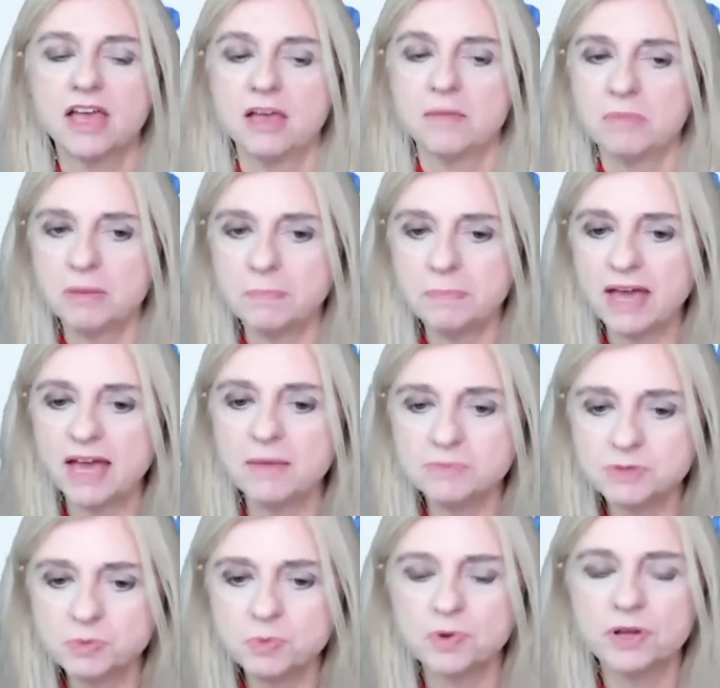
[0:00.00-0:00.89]
But
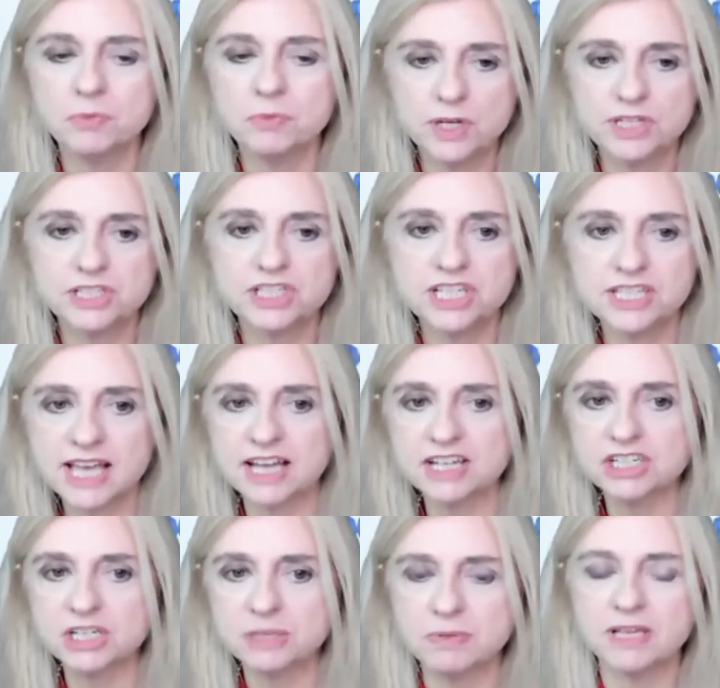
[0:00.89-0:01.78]
perhaps one which has
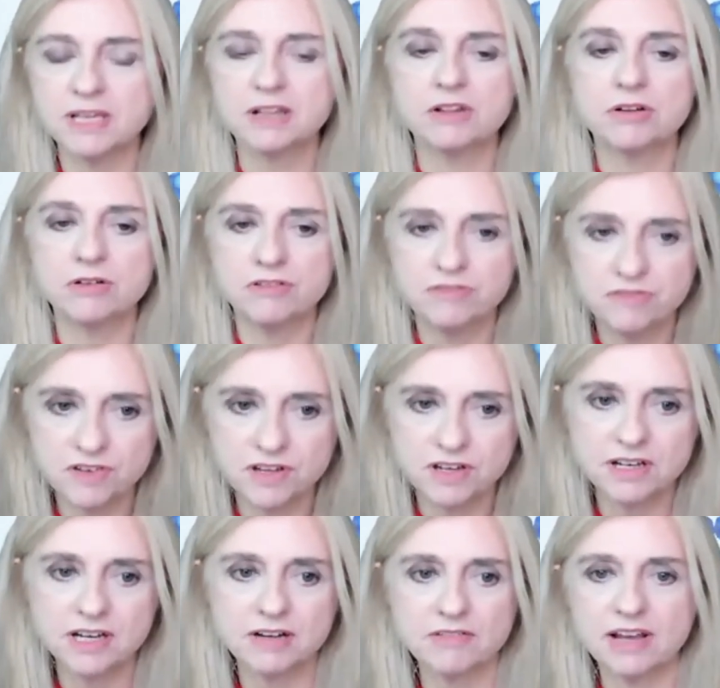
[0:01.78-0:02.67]
actually been through a
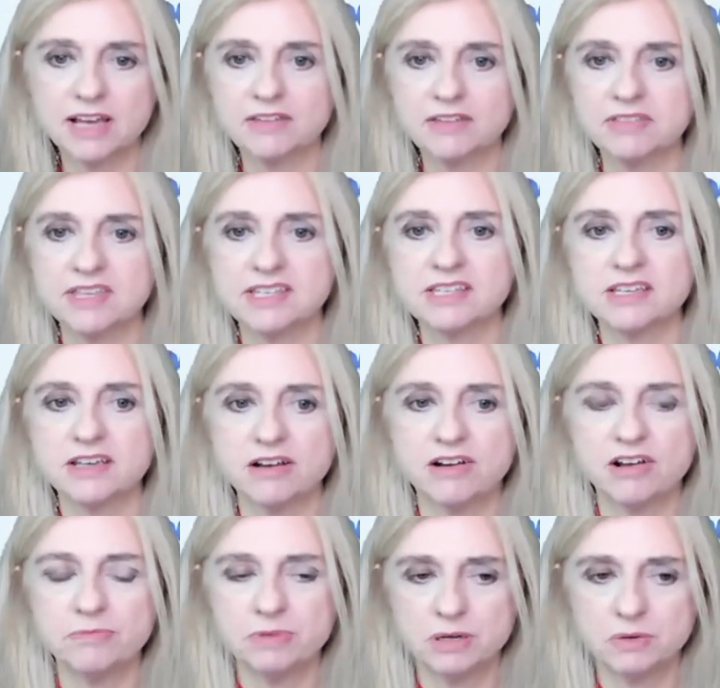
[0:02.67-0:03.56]
funding round this
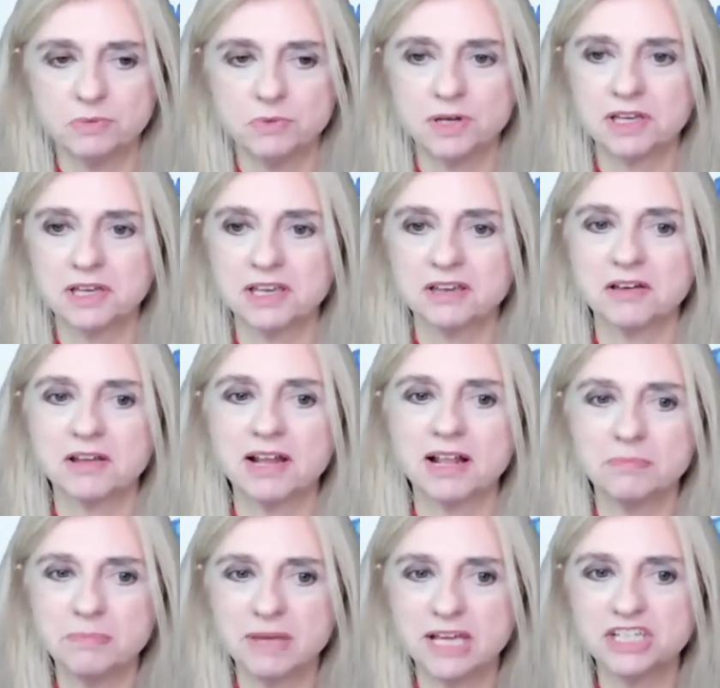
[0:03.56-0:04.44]
year, I've been working on,
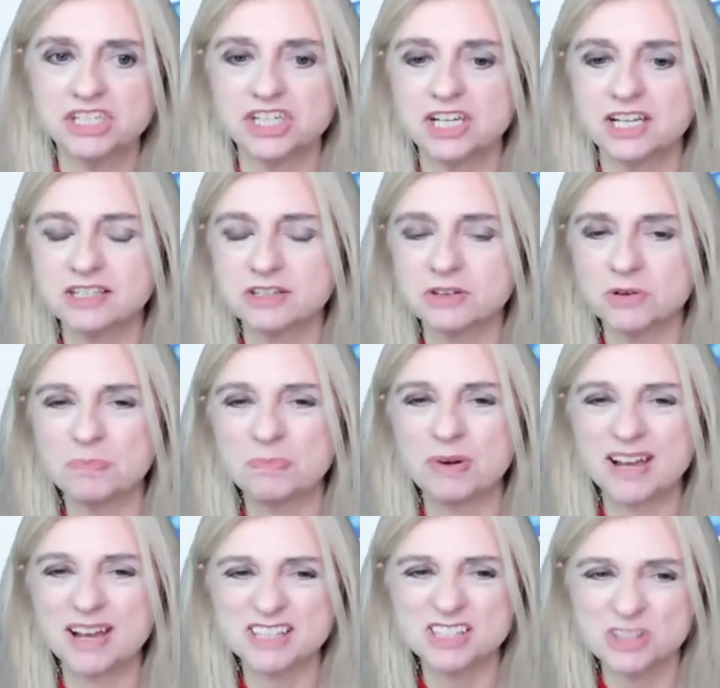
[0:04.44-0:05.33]
I'll mention. It's called
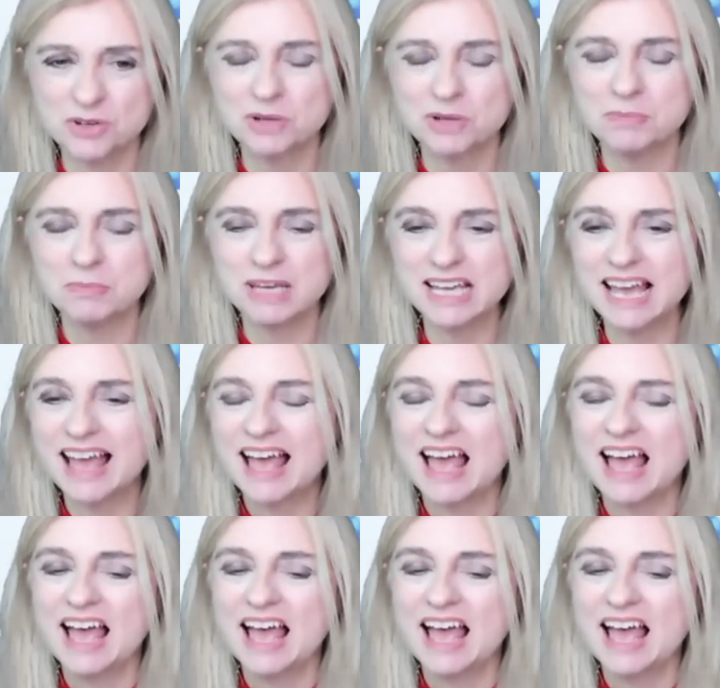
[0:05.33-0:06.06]
Praxonomy.